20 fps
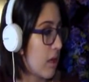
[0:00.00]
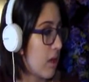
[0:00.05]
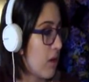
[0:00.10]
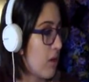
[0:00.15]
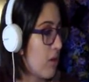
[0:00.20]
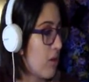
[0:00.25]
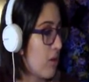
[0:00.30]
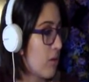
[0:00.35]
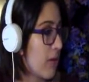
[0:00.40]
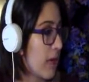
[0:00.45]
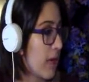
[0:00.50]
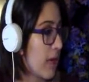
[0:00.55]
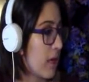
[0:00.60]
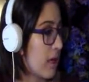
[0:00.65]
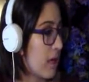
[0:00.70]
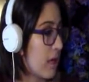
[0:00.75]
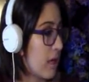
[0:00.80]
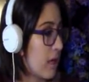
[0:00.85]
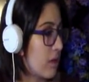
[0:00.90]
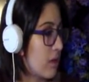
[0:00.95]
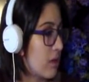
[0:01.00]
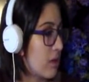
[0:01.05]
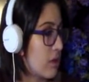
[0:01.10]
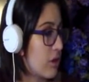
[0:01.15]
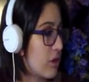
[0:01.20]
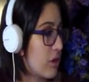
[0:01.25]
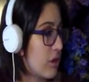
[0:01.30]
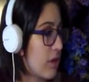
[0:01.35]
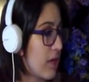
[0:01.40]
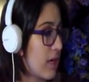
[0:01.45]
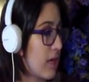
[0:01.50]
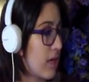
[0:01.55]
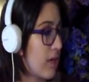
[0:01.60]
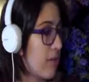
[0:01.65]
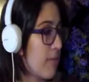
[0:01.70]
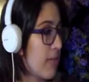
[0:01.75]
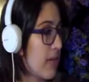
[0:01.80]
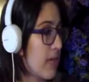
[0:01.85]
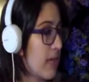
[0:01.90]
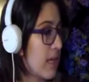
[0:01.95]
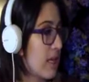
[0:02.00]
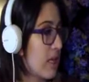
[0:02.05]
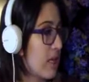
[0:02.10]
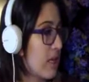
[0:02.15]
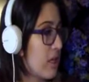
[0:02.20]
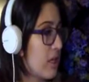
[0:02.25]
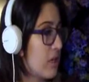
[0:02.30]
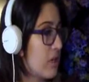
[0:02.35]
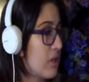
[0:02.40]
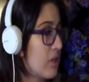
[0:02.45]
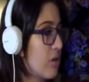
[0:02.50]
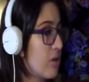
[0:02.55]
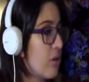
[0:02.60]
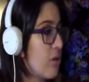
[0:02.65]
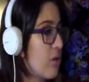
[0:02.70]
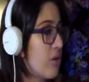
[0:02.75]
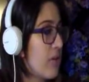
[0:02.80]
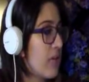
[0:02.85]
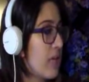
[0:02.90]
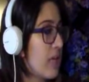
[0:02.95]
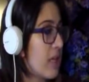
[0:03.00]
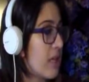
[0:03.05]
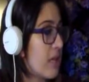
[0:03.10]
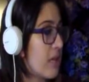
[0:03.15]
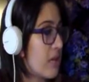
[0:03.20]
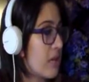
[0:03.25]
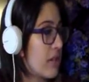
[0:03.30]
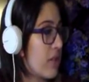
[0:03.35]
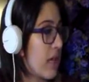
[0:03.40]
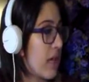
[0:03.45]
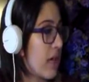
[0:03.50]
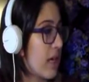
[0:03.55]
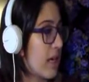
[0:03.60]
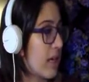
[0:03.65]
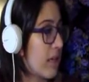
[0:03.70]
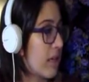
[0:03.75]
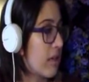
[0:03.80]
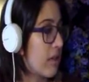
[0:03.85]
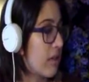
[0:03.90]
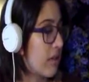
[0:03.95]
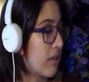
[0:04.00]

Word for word: Okay. Just trying to make it to the other side.